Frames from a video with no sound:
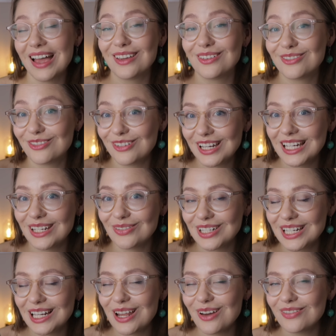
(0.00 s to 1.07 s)
I really,
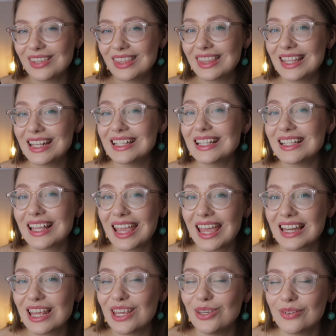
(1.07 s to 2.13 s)
really love it. This is
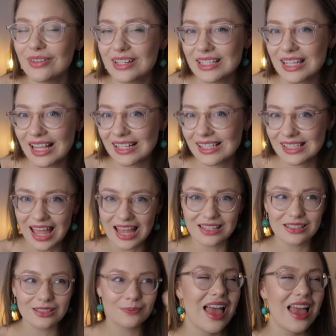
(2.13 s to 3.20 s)
again a unisex
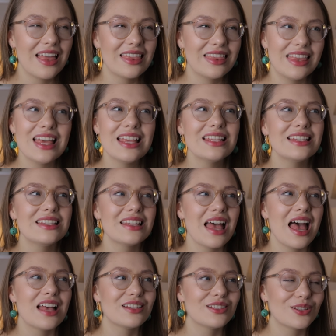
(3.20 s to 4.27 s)
scent. This
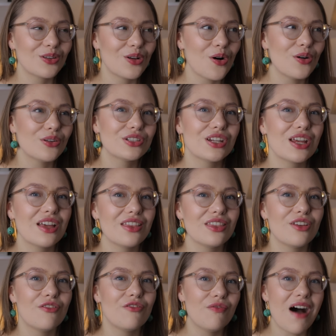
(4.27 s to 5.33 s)
has got
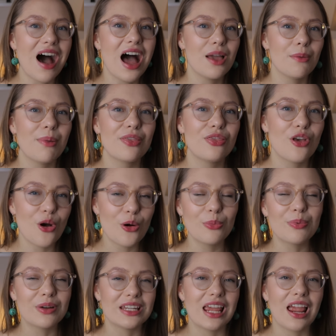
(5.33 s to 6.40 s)
the vibe at the
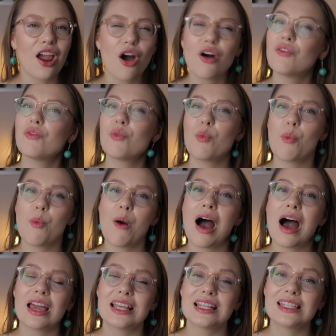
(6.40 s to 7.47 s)
opening of
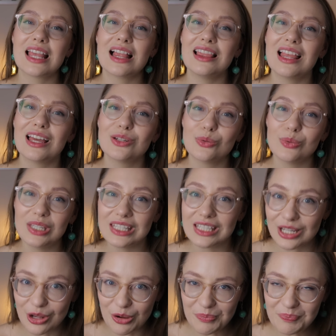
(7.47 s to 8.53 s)
YSL La Nuit
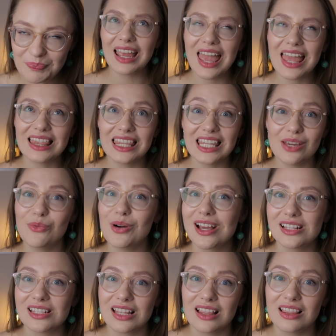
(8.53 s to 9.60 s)
de l'Homme. And
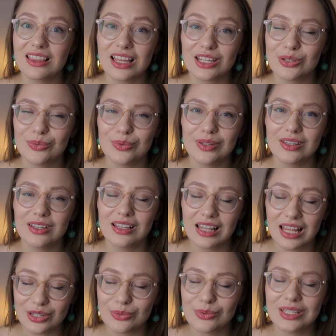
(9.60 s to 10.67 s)
YSL La, du-
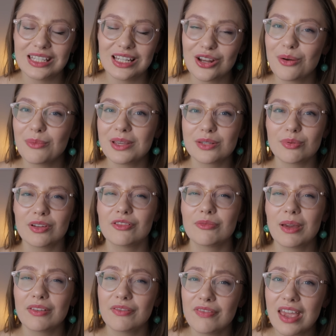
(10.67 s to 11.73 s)
La Nuit de l'Homme is one of
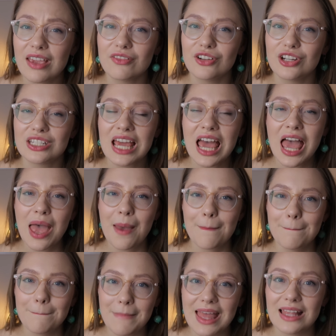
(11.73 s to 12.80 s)
my favorite
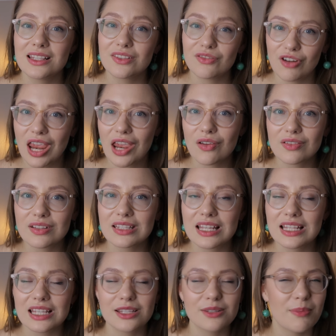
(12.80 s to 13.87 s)
men's
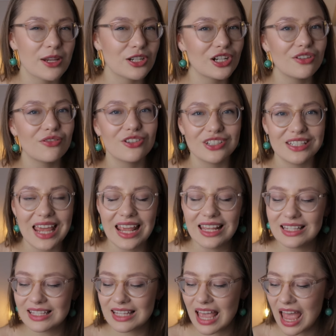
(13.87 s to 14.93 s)
fragrances, especially for
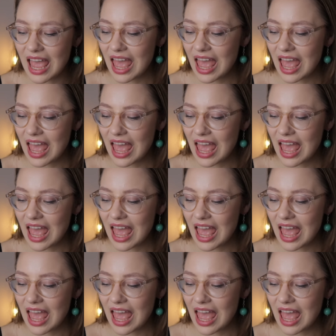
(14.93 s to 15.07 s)
dates.